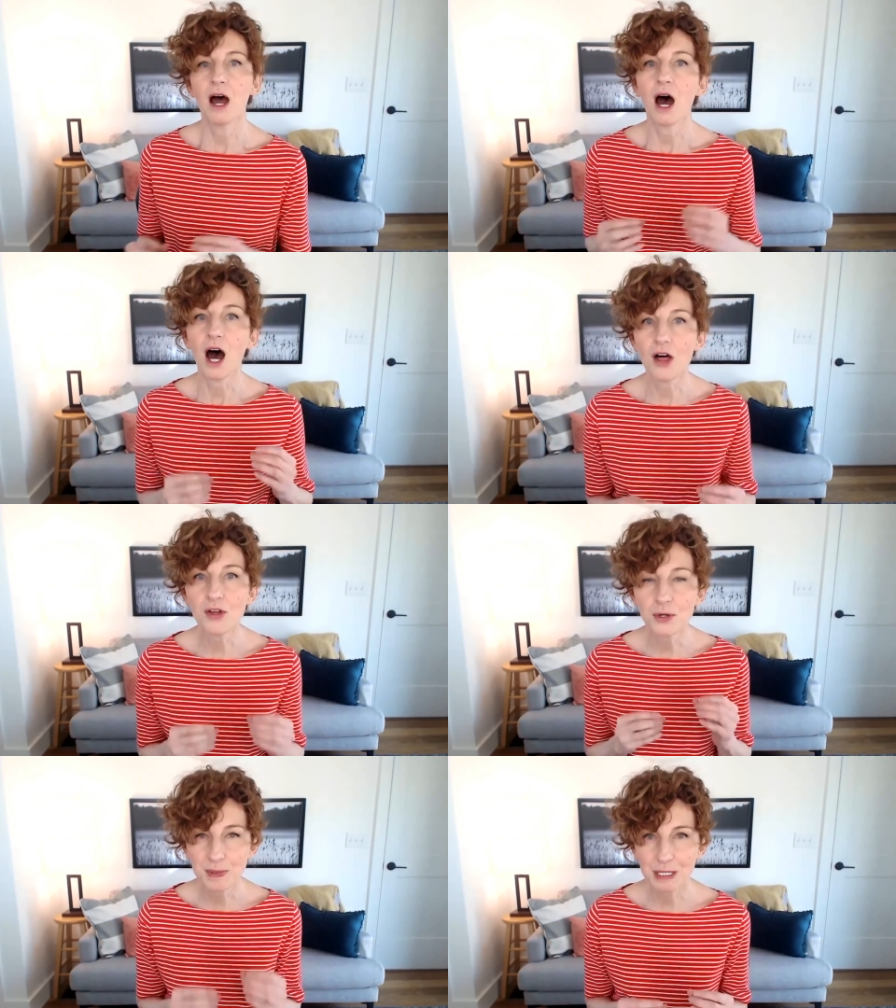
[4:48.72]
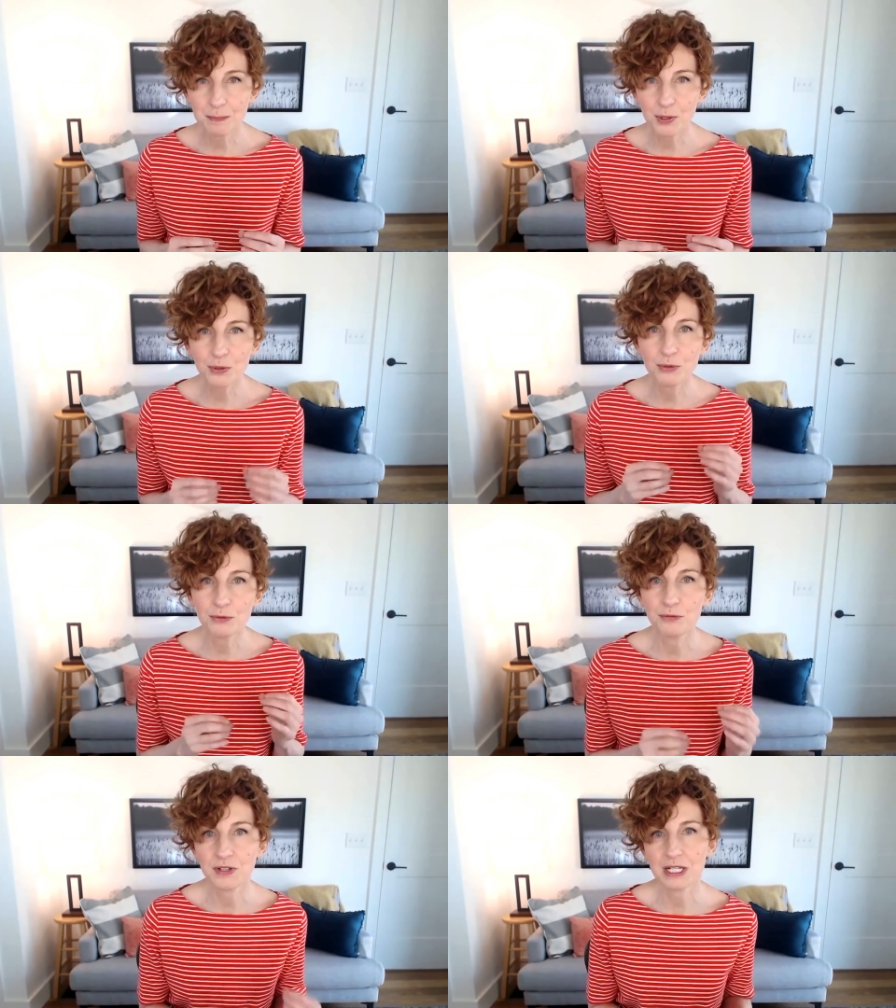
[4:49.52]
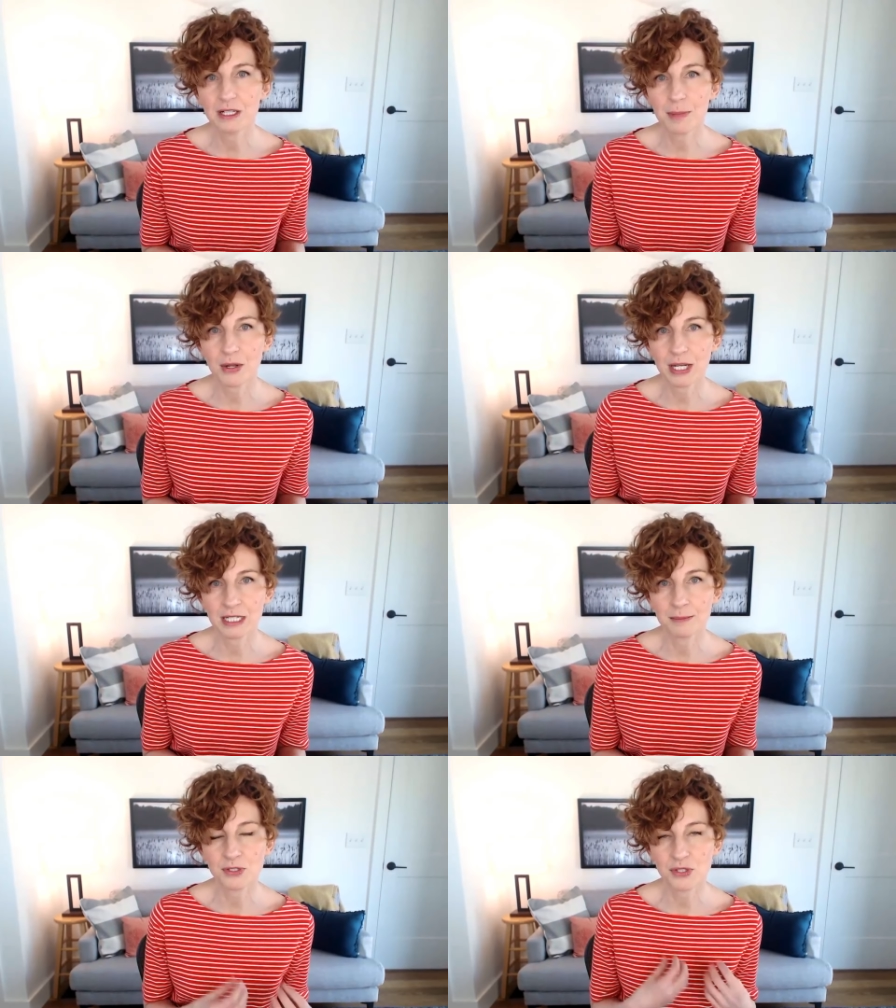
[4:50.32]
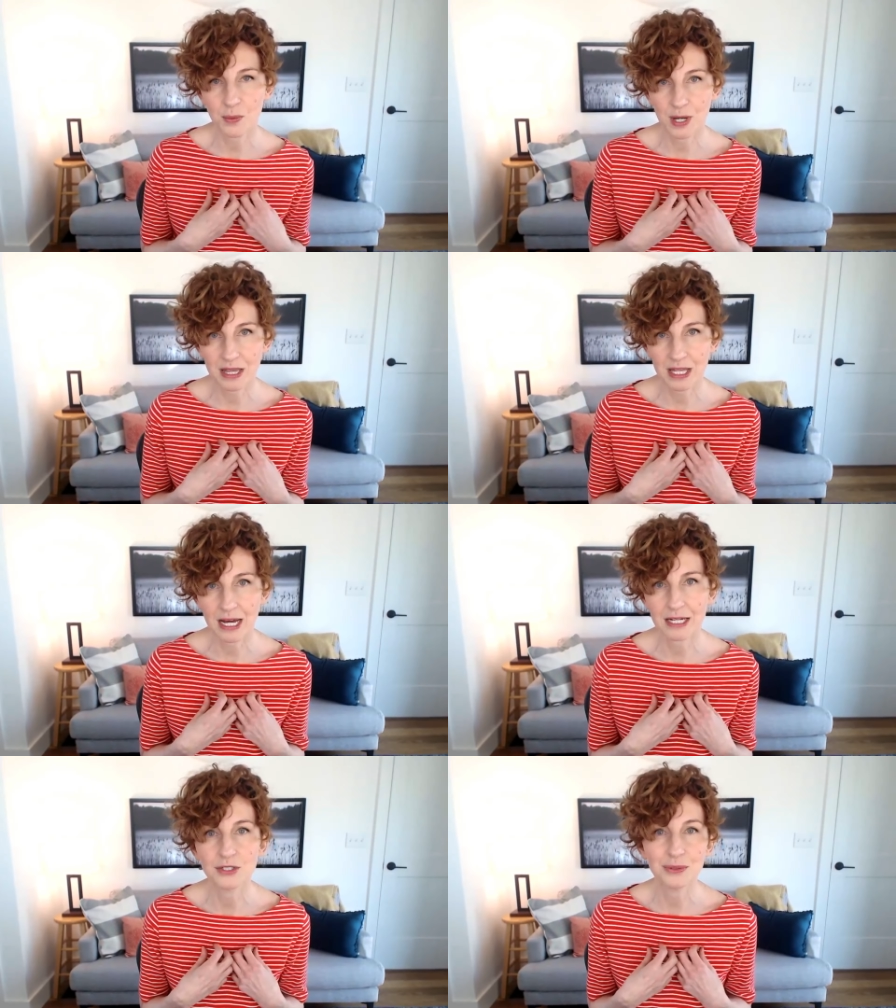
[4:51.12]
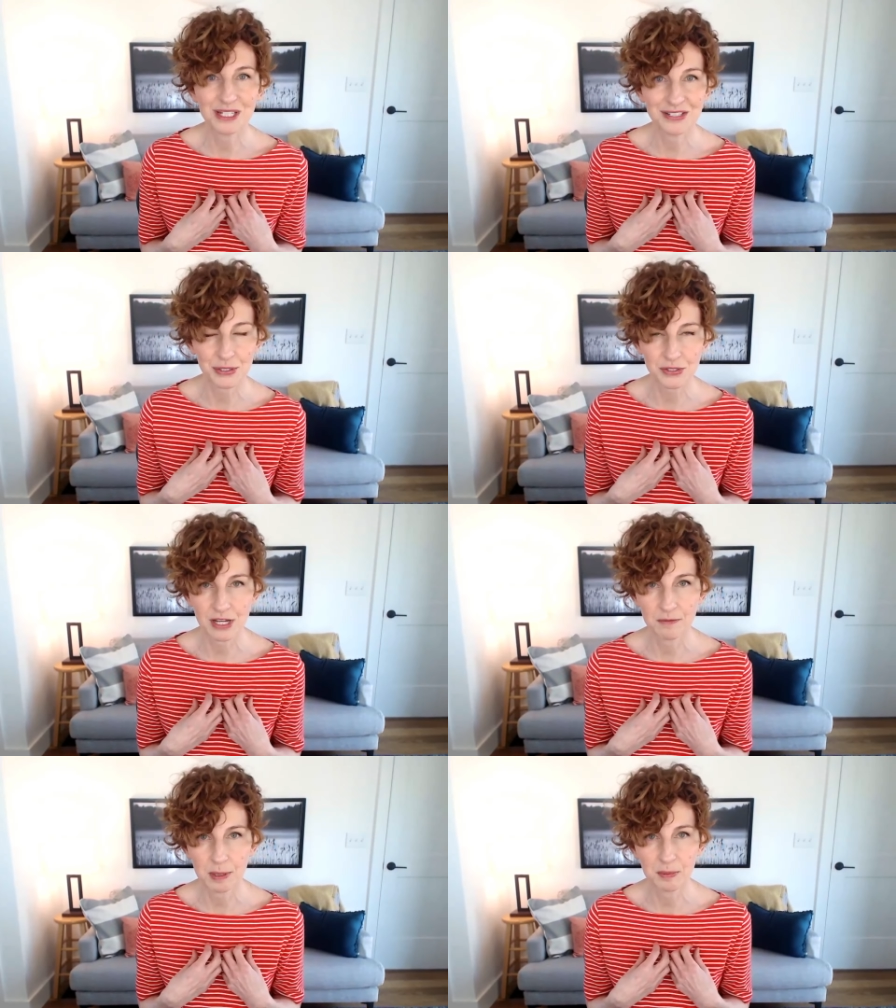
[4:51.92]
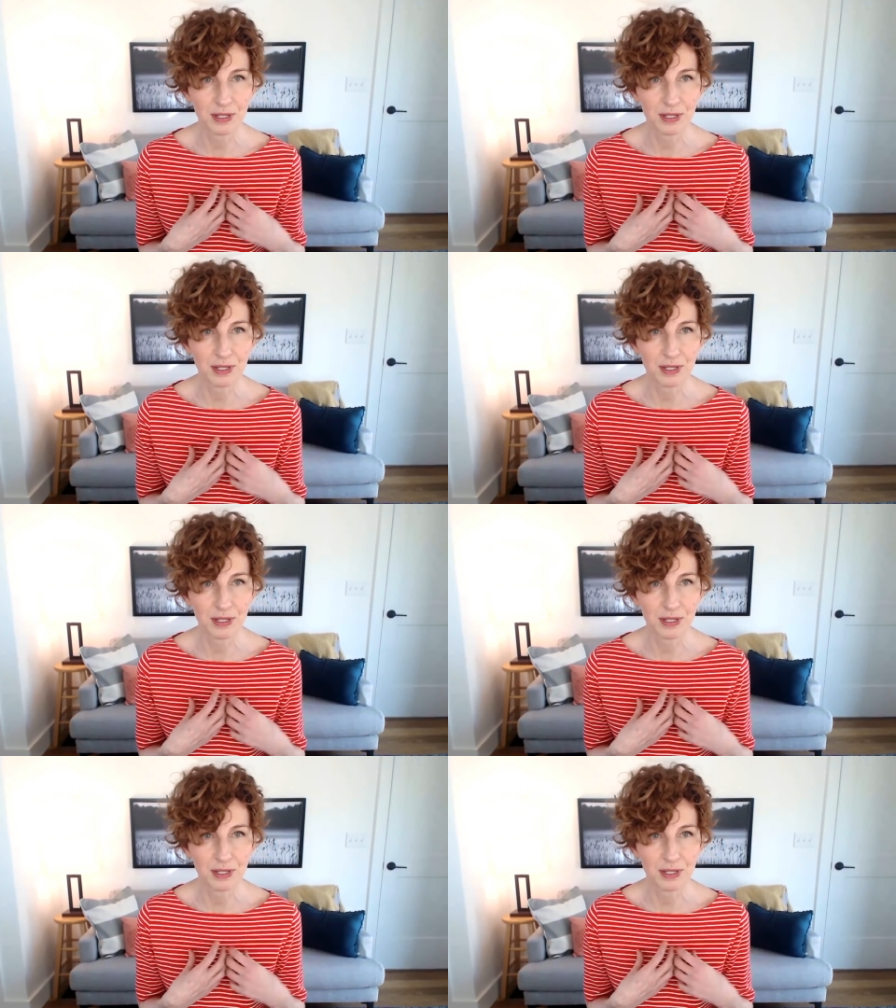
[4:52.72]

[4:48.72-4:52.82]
Other people who feel about animals the way that I do, these are safe people.